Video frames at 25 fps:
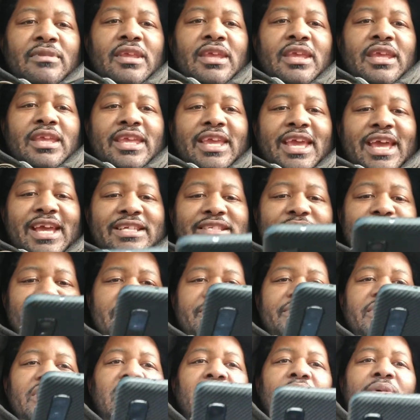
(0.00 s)
Yes, people
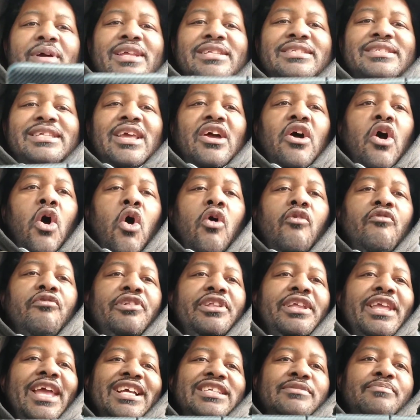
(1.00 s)
say, "Oh, it's
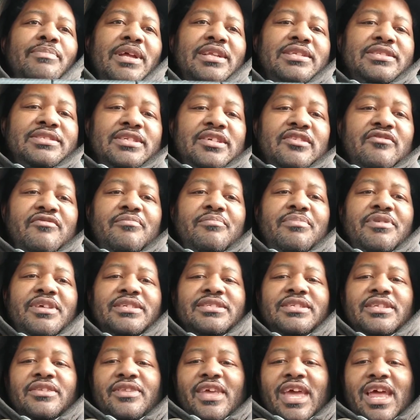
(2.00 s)
overly expensive, this
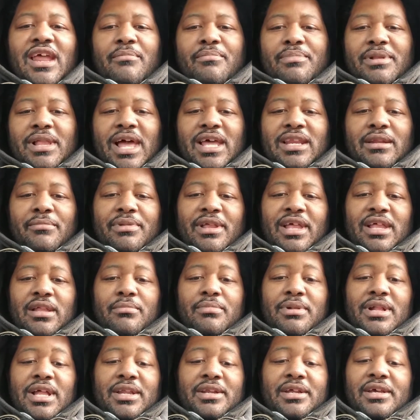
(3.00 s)
and that, blah, blah, blah,
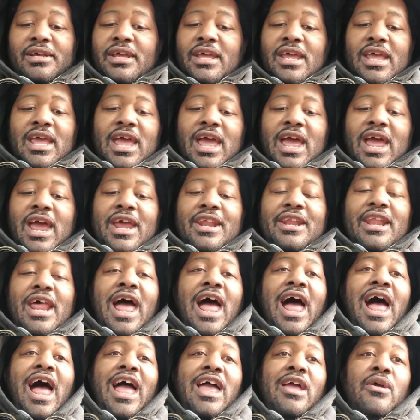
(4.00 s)
blah, blah," and
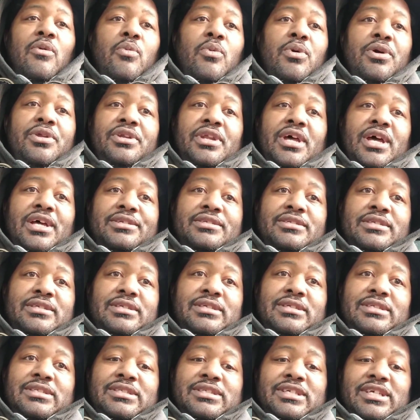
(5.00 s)
I would not
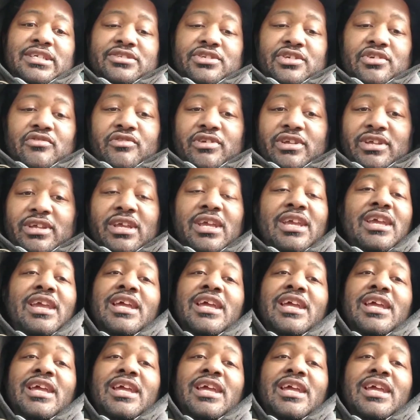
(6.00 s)
disagree.